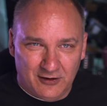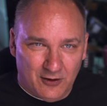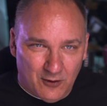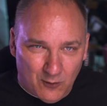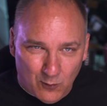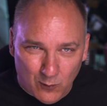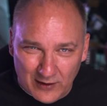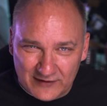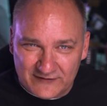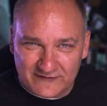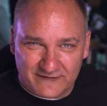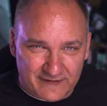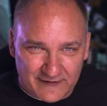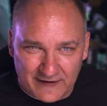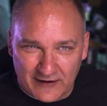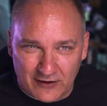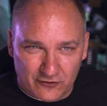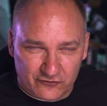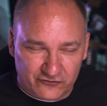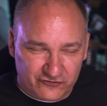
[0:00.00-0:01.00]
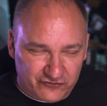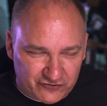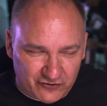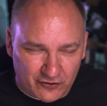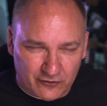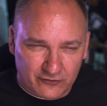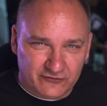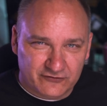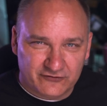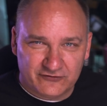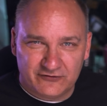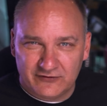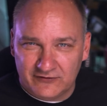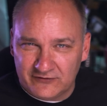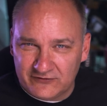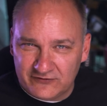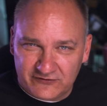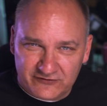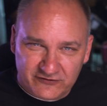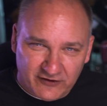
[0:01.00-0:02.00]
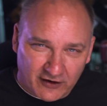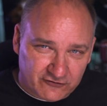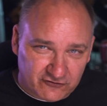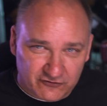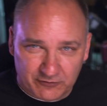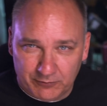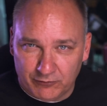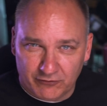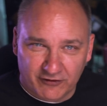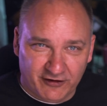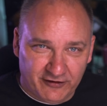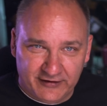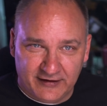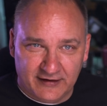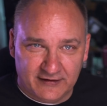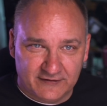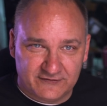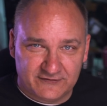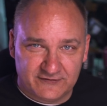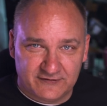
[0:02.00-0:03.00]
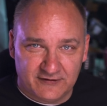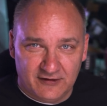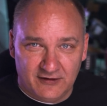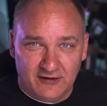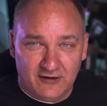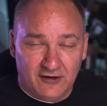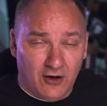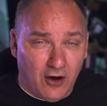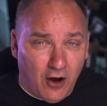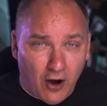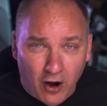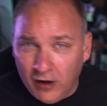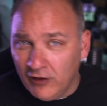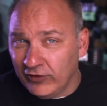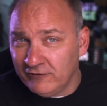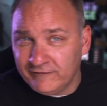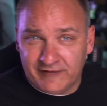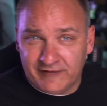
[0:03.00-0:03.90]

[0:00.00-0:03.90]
what's there shows such brilliance. All of